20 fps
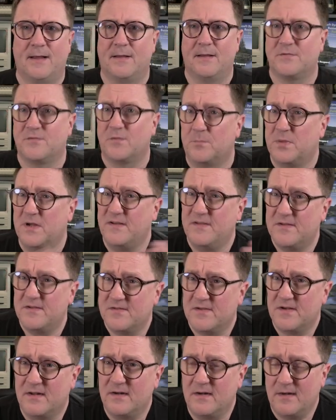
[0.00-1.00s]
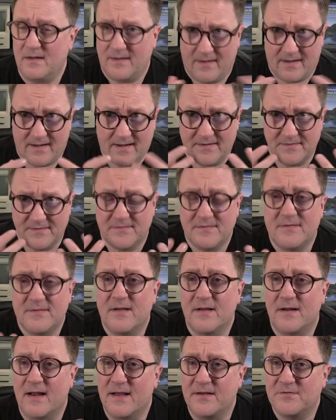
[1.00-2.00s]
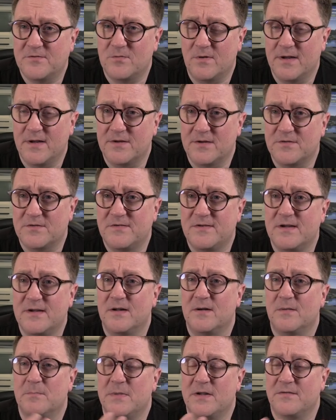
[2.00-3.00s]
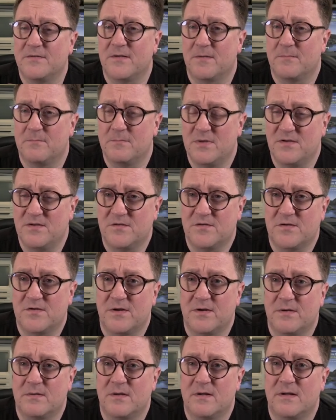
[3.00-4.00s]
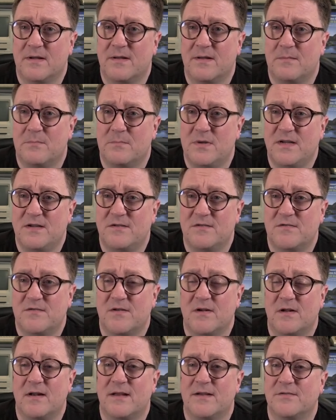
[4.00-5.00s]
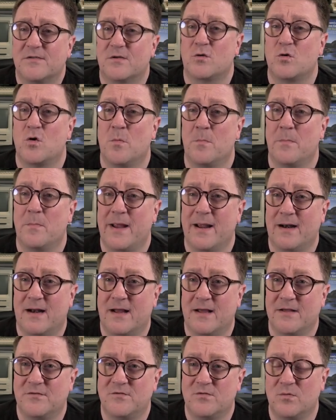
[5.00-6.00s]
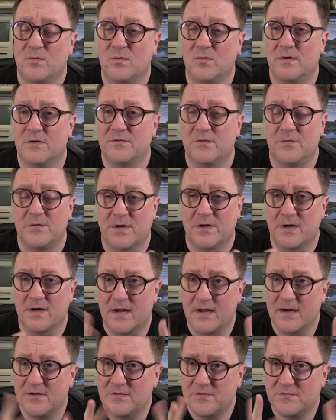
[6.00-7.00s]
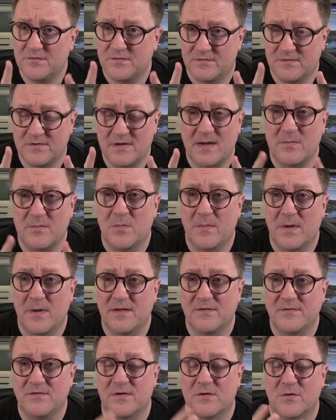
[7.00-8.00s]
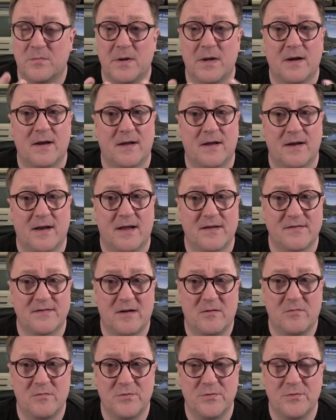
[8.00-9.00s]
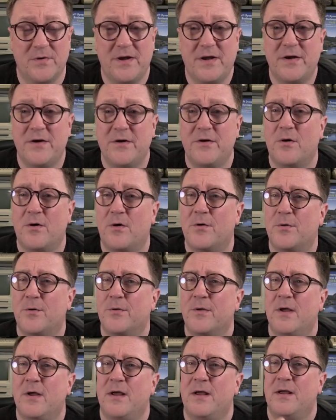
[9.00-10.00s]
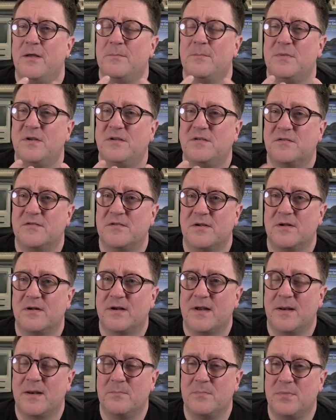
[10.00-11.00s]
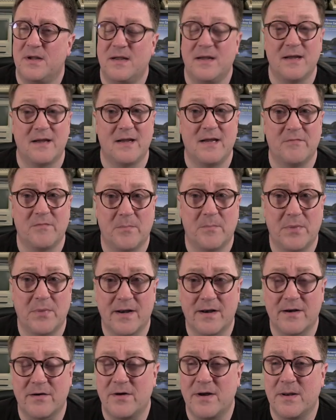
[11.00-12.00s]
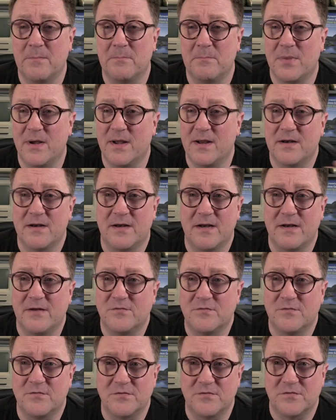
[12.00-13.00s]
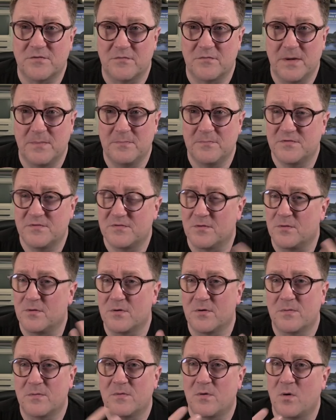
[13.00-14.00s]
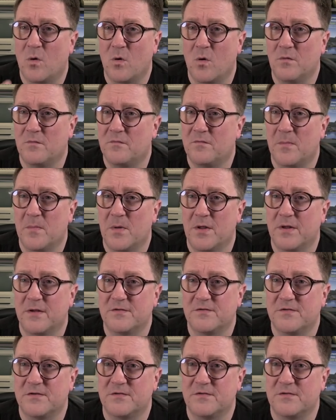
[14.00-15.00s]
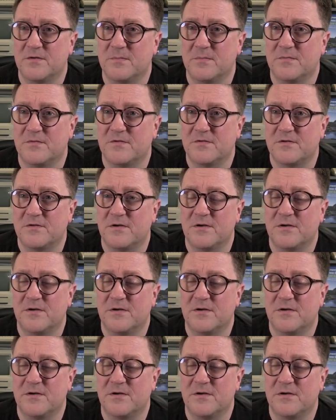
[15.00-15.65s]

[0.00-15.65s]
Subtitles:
So BCCL, as the last two letters CL, means that BCCL is a command line tool. So you can either just type commands in a command line, as I'll do here, or BCCL can be even better embedded into scripts or call from other systems.